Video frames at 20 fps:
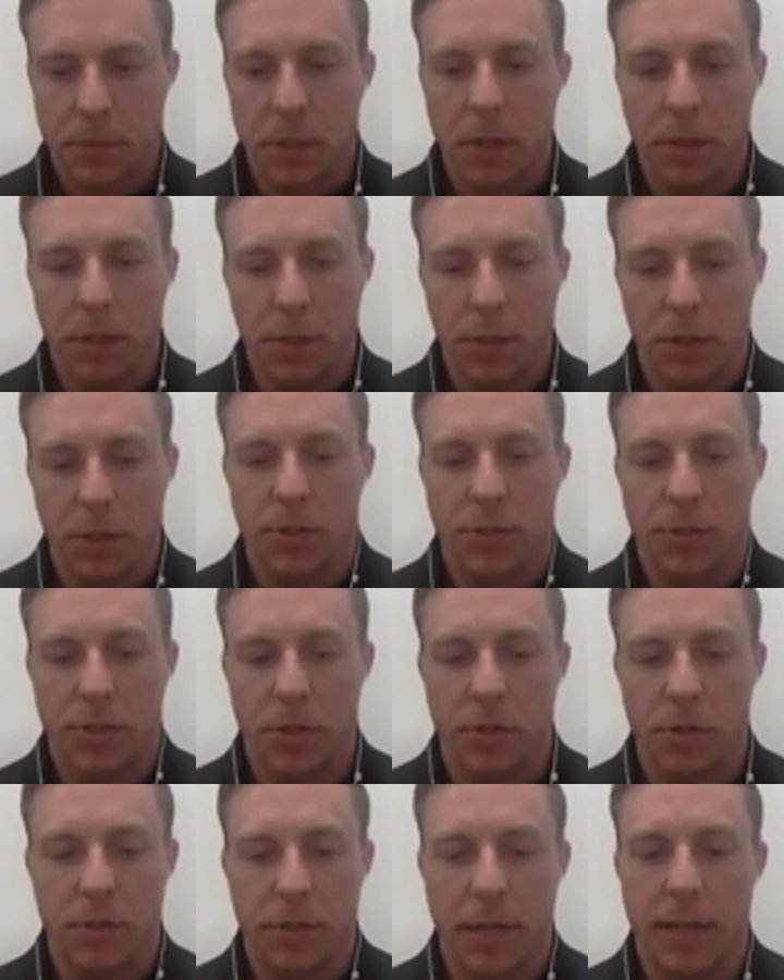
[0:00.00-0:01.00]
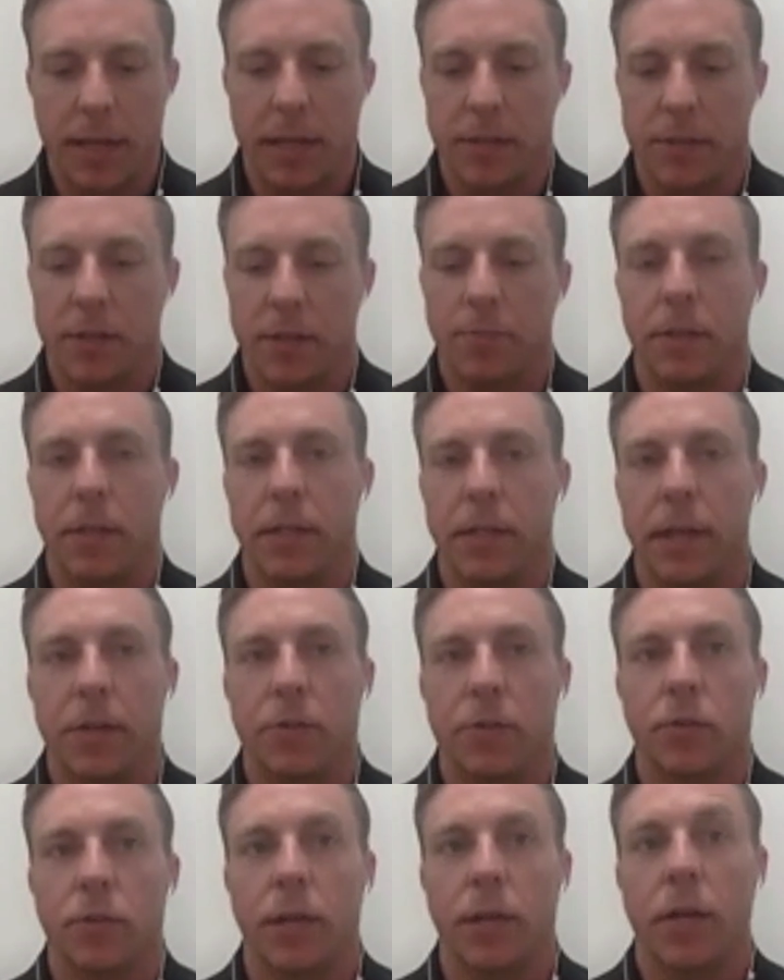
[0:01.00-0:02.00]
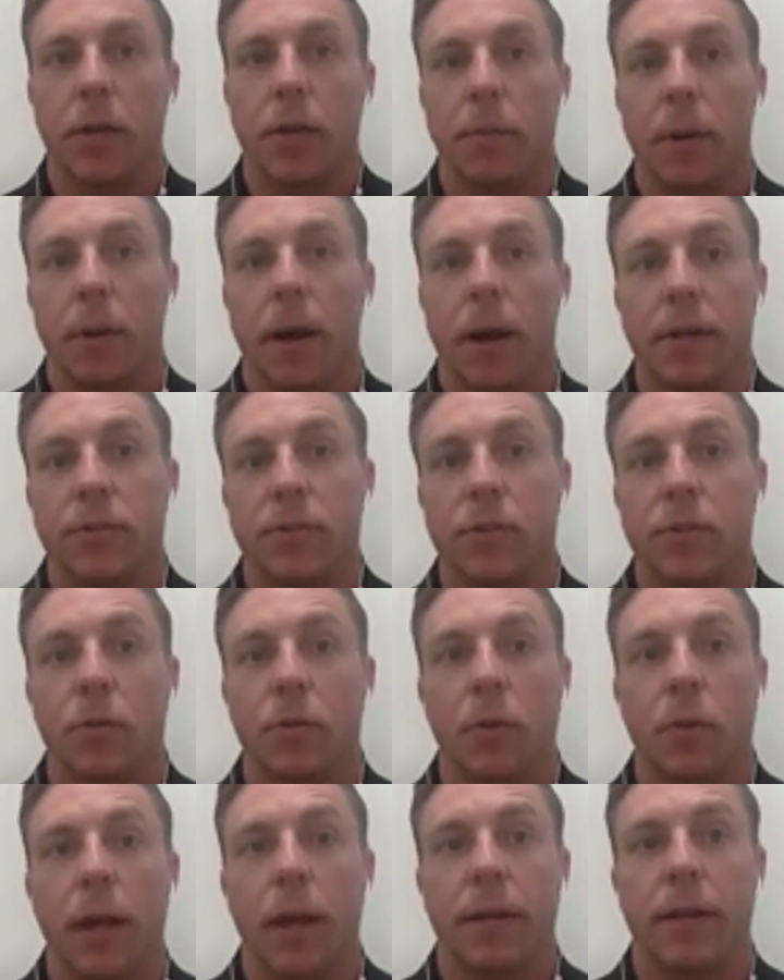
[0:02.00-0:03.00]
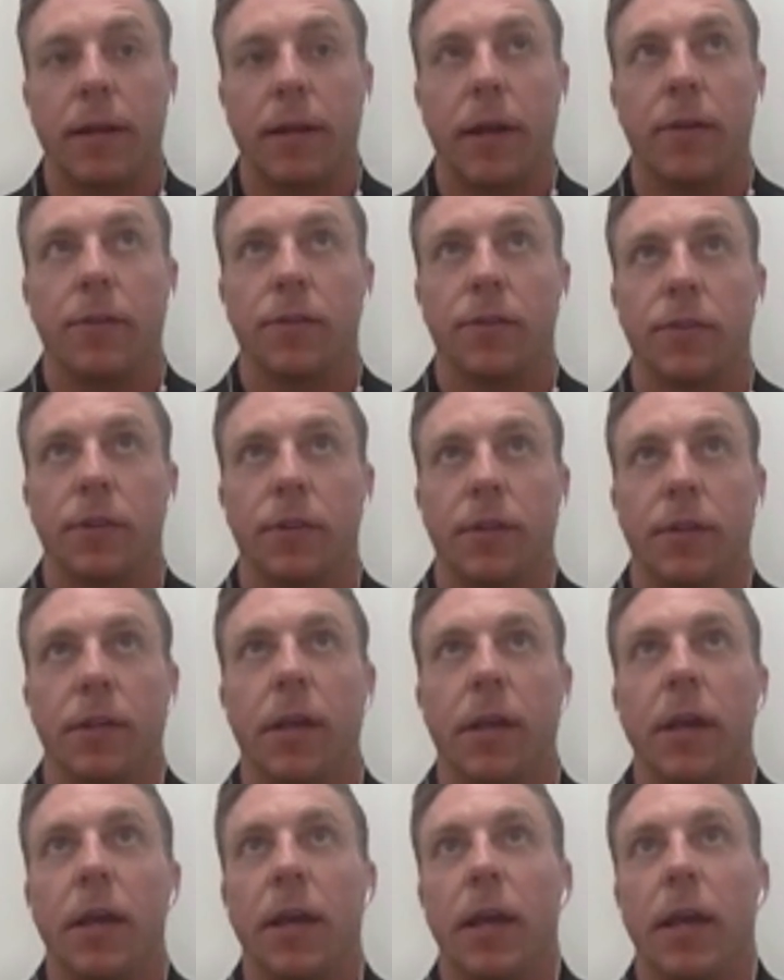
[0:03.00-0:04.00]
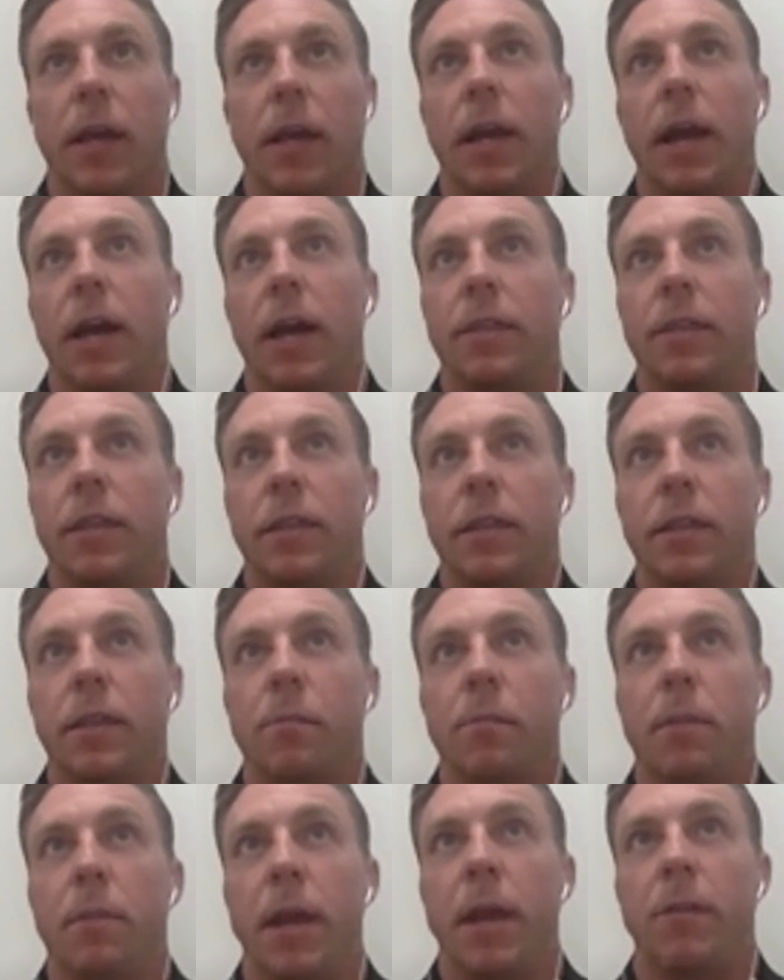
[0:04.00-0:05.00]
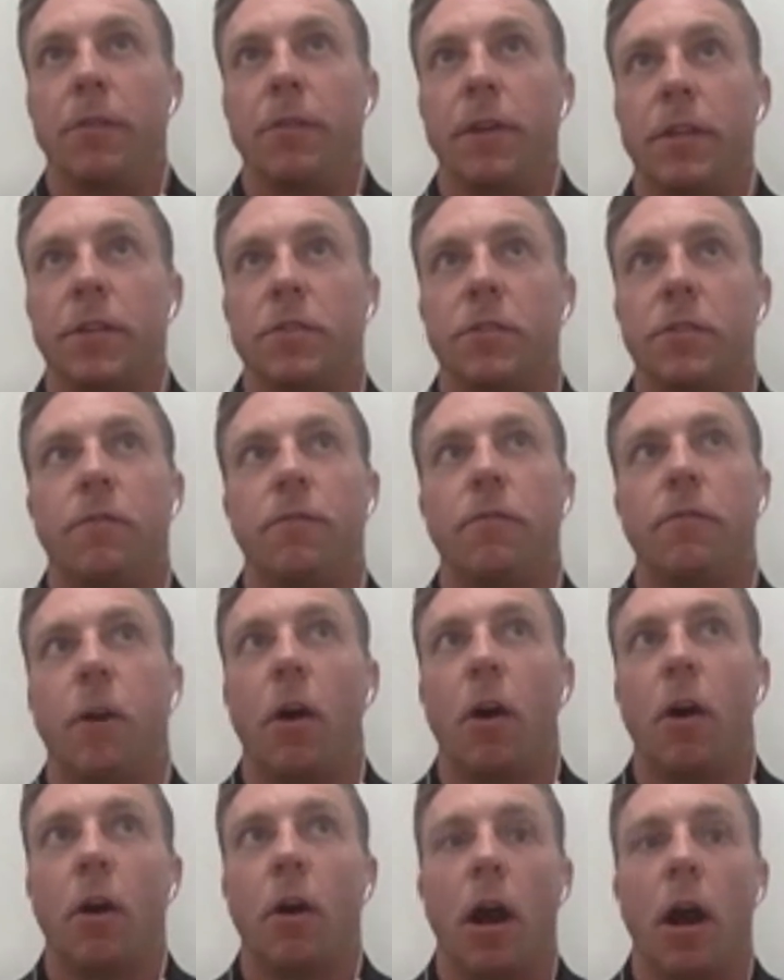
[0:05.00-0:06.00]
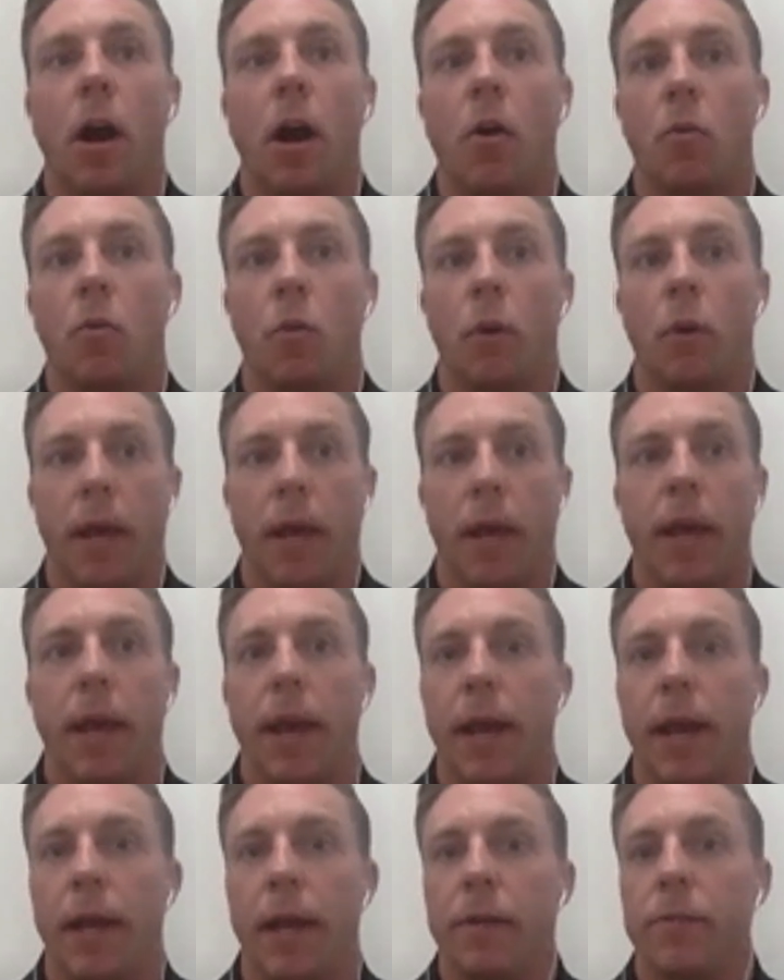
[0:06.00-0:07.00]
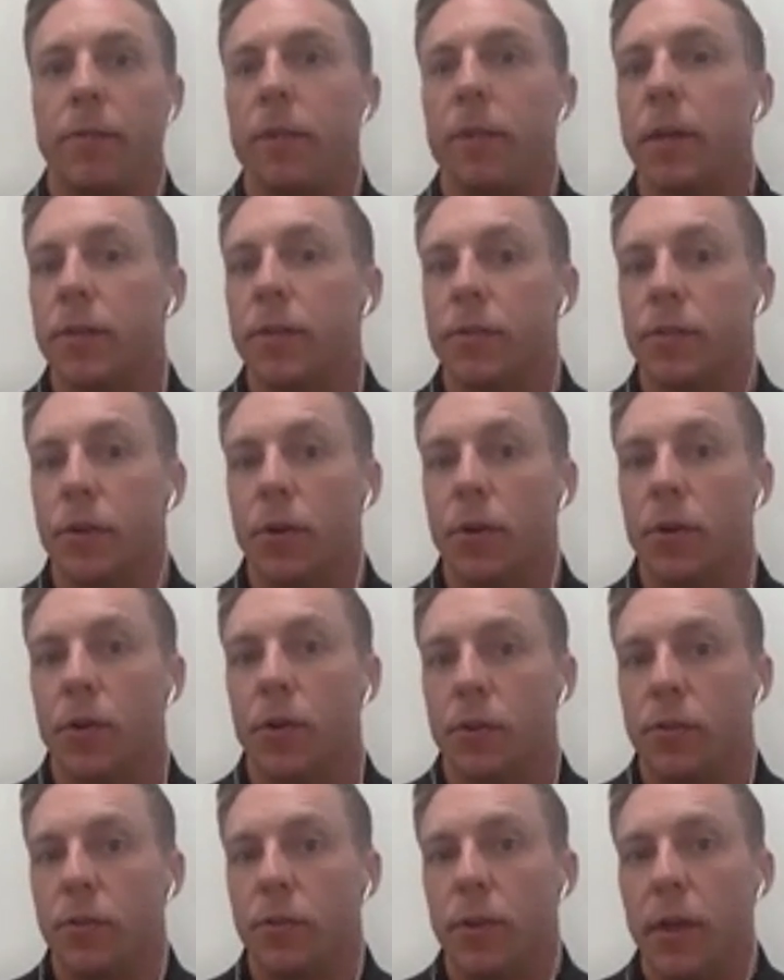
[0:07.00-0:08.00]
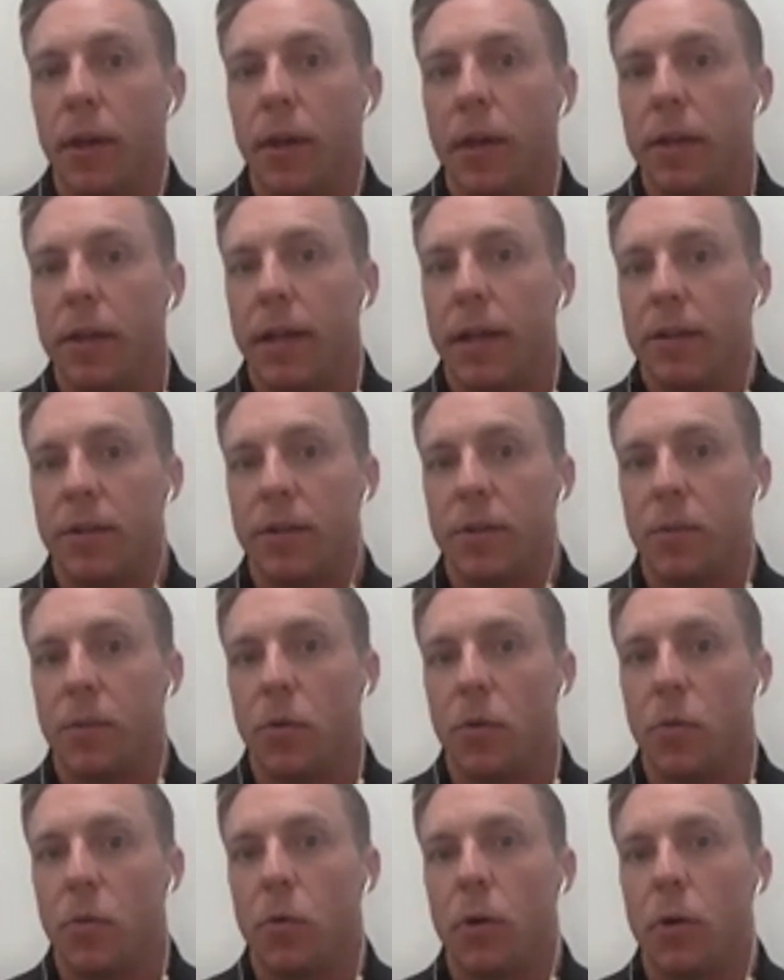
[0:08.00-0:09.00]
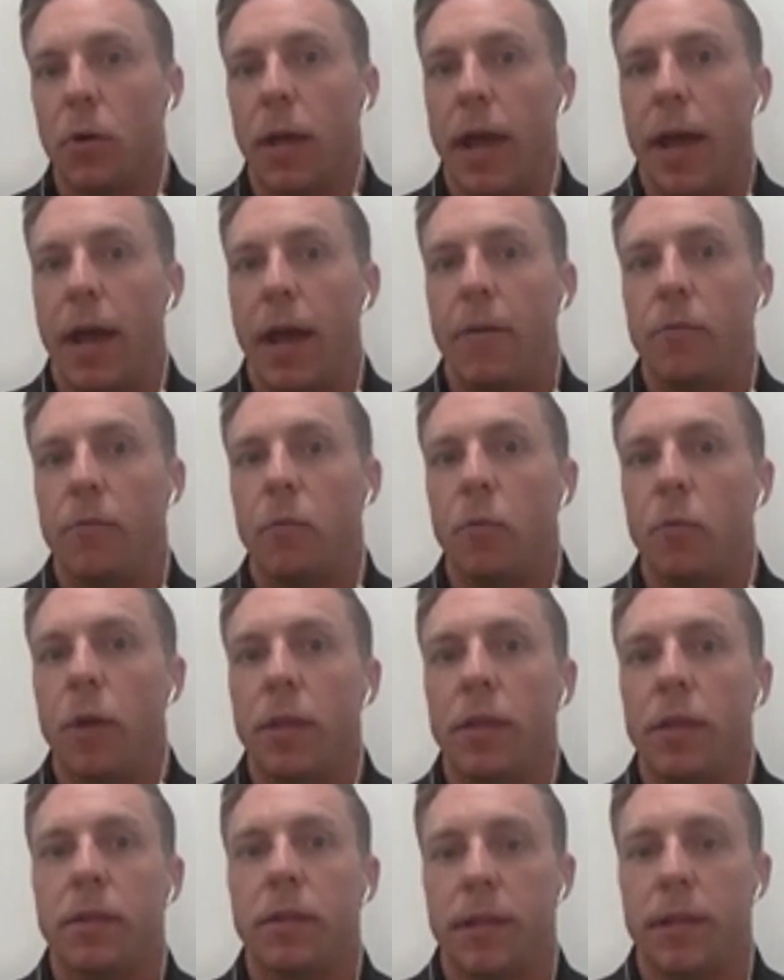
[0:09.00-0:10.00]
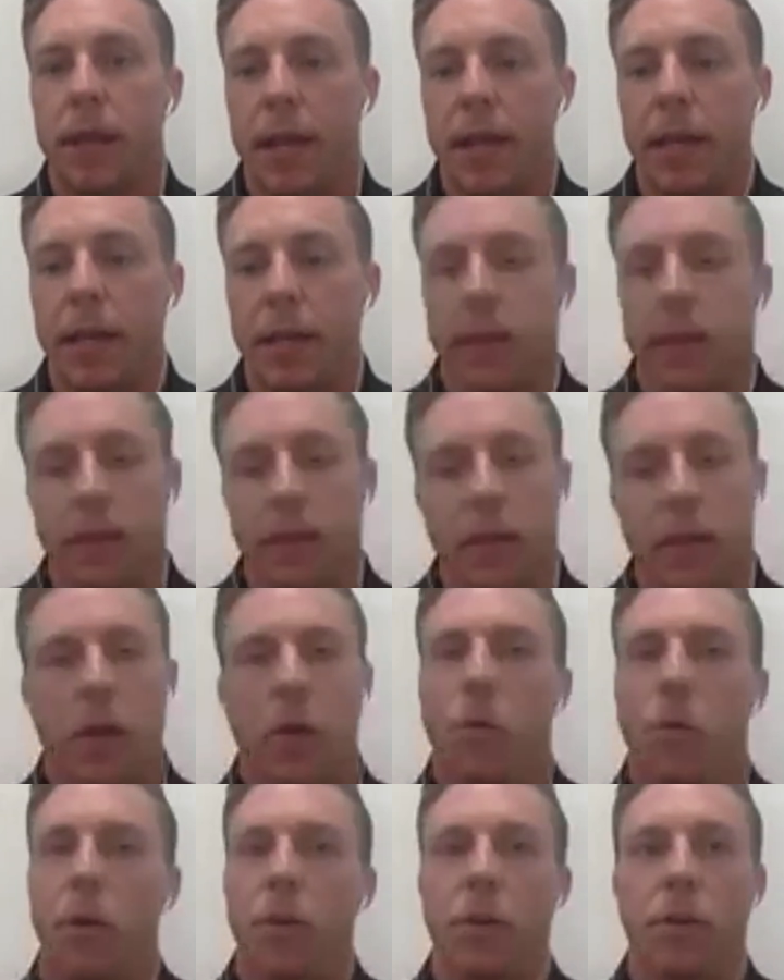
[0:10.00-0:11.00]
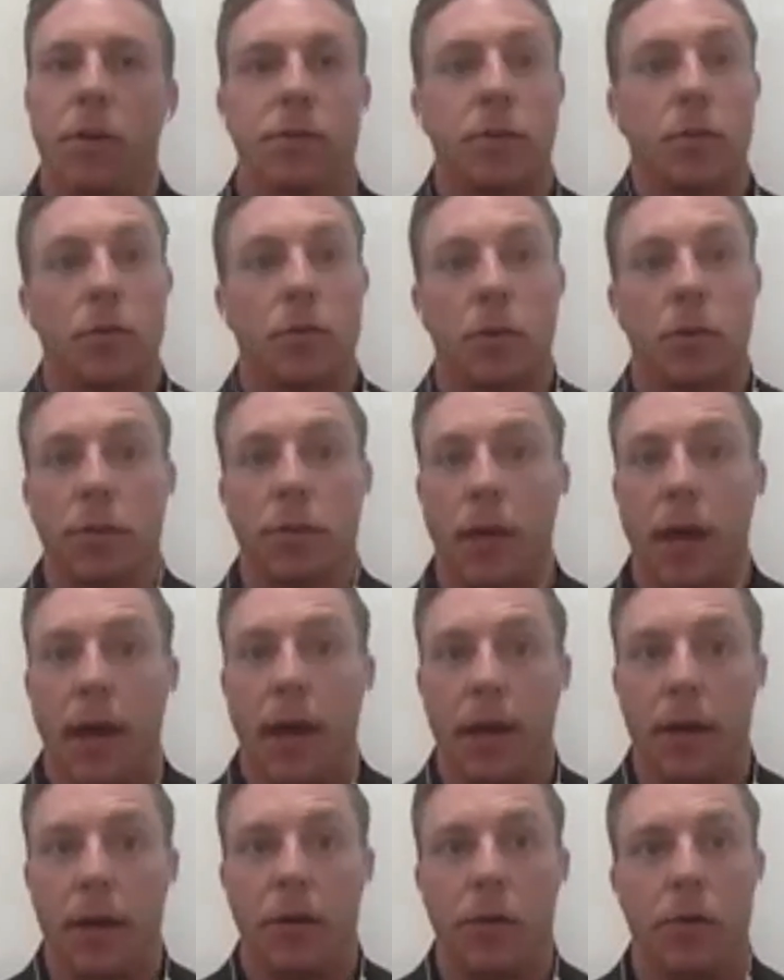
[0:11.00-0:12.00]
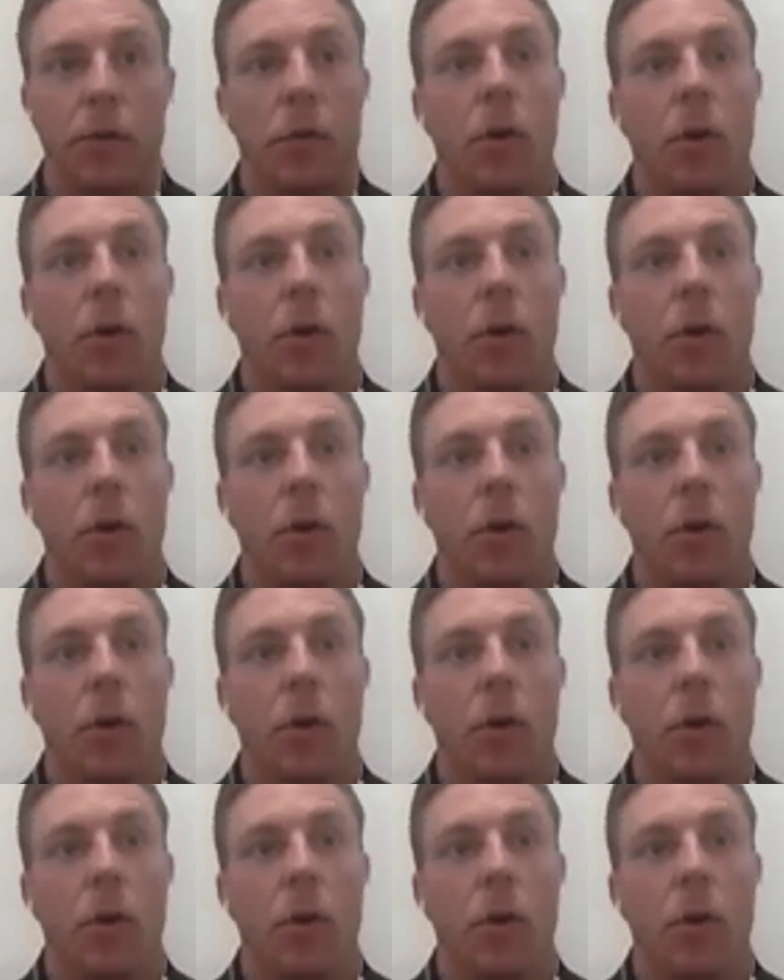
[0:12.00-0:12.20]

you're still taking something natural that your body still recognizes. And I think the benefits far outweigh any of the concerns that someone would have with taking, whether it's glutathione